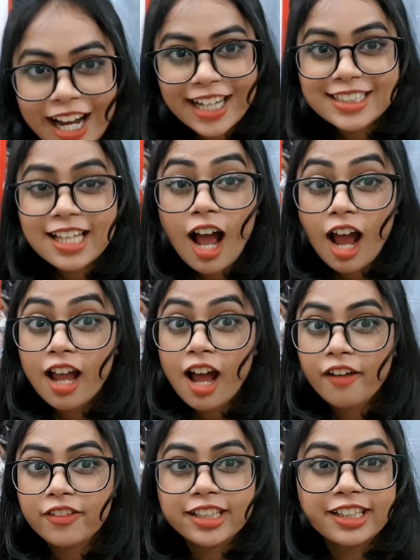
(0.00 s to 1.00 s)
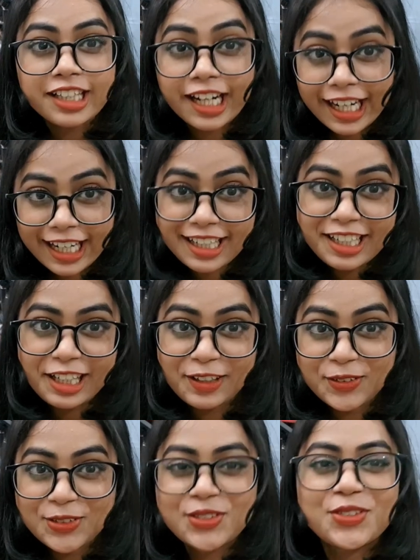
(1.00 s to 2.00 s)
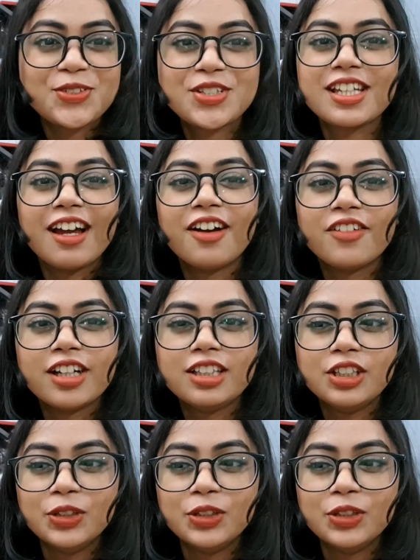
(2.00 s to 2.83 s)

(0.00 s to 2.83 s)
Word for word: guys, I have a great news to share with